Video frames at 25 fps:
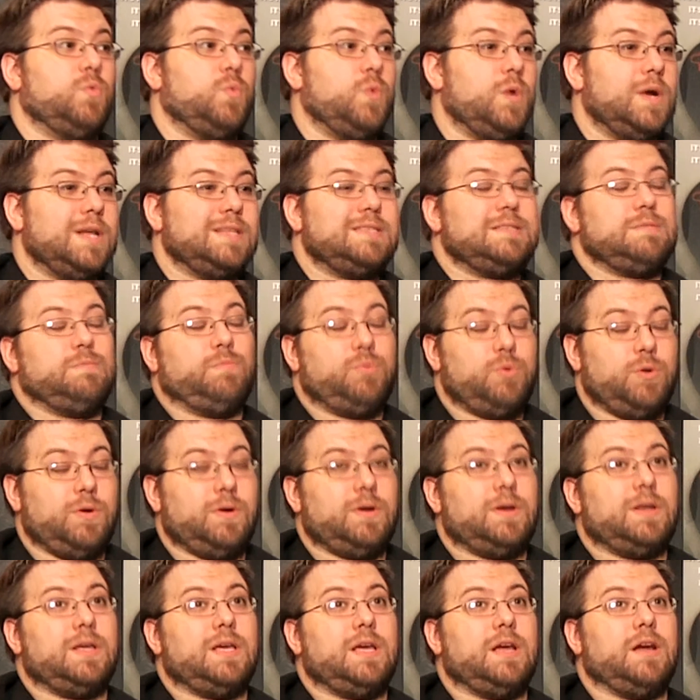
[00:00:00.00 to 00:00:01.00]
what's
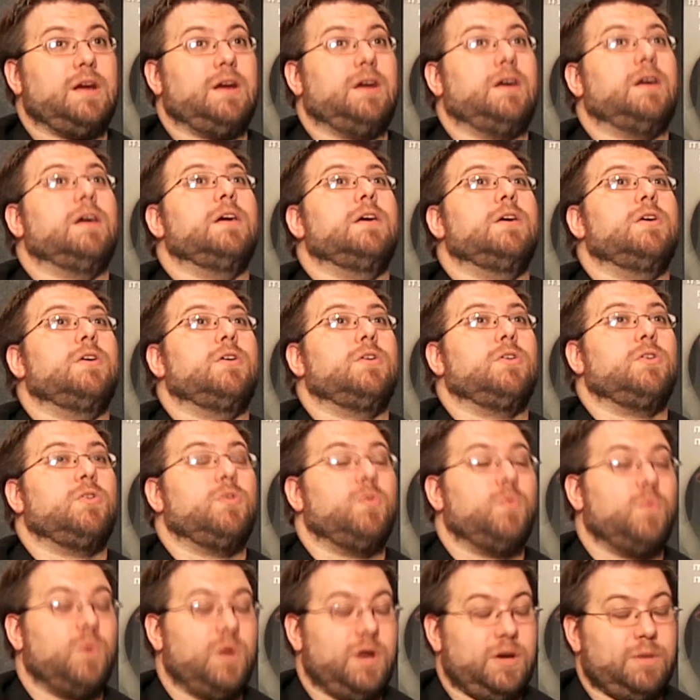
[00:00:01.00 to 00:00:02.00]
important here,
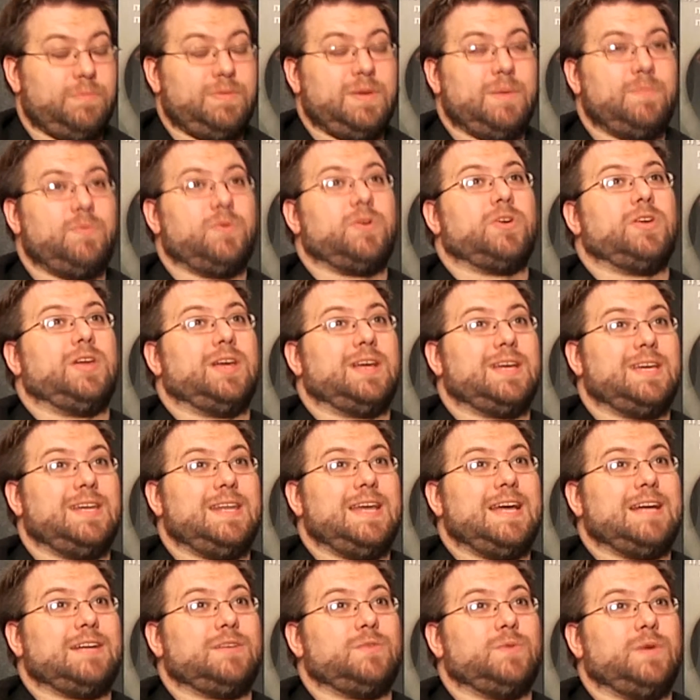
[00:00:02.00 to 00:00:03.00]
what are people going to
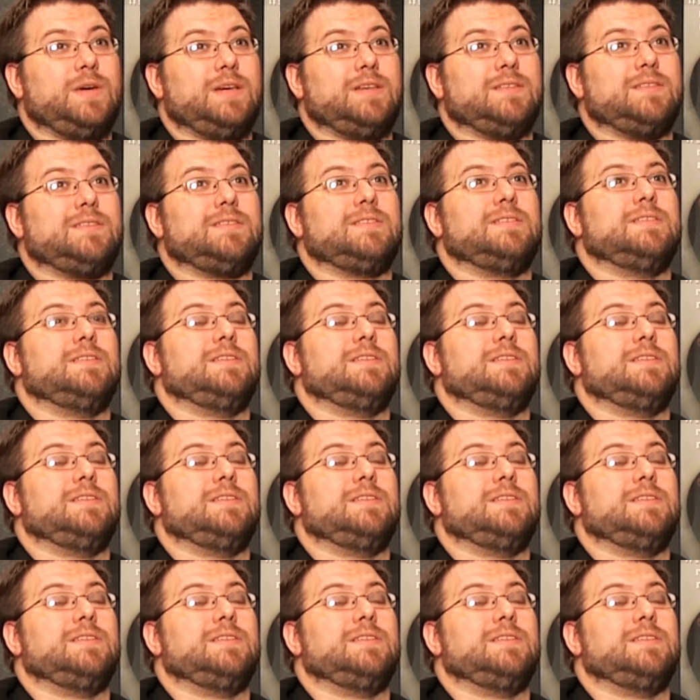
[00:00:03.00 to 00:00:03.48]
connect with,